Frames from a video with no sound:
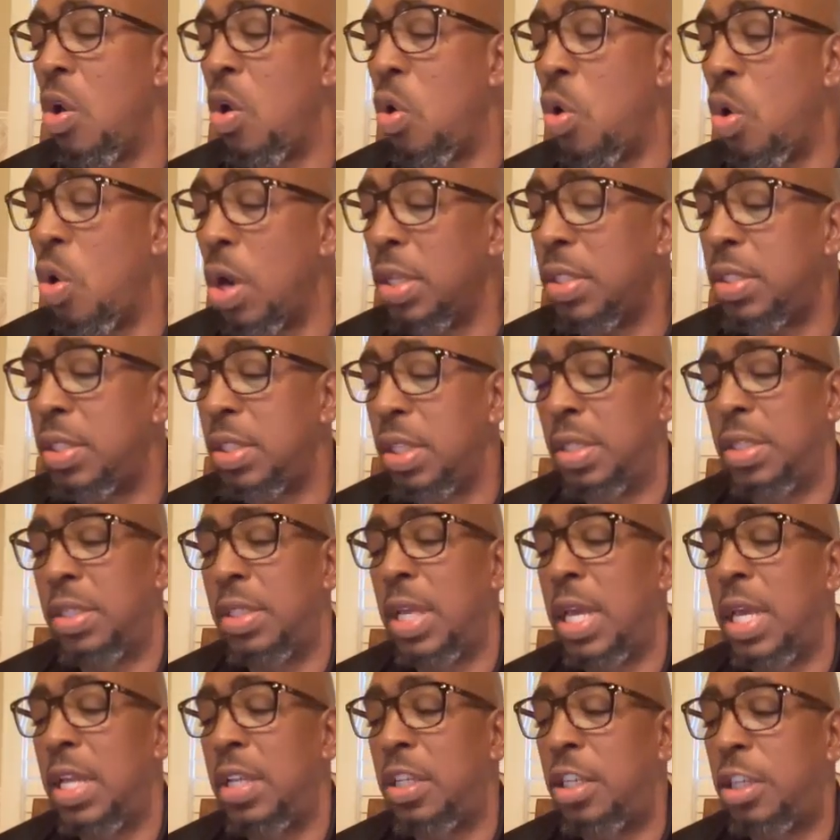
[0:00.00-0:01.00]

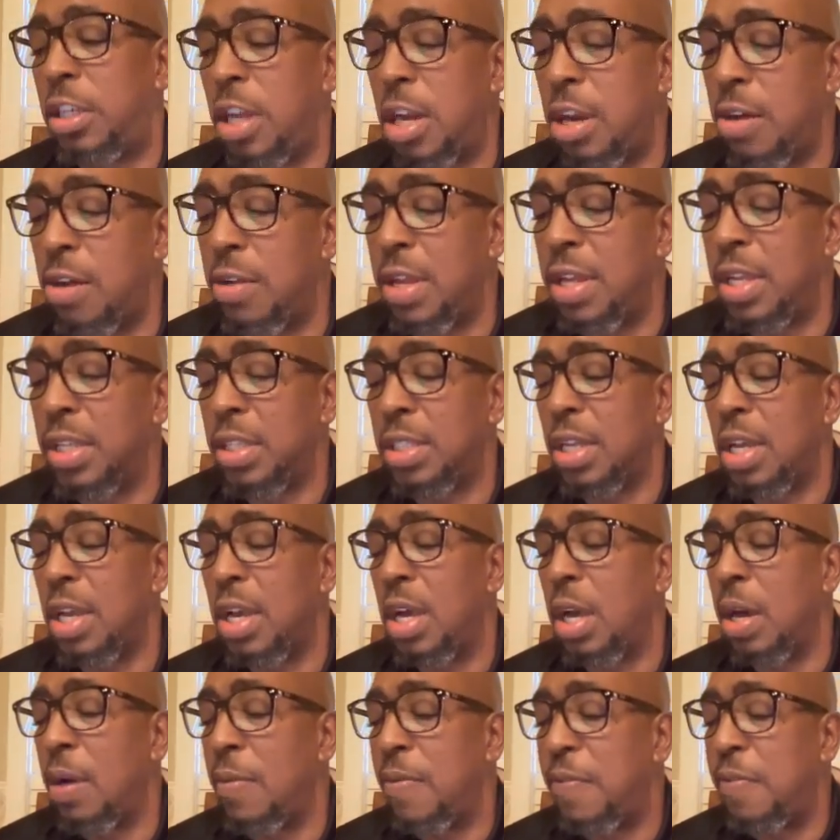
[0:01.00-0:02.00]
horses and chariots
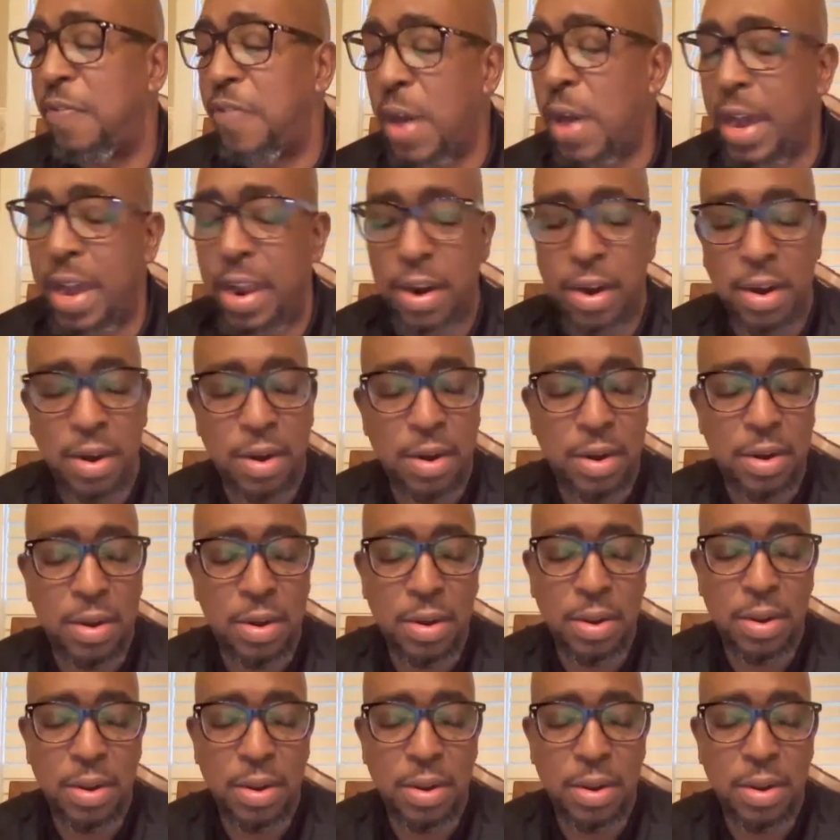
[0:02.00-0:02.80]
of fire,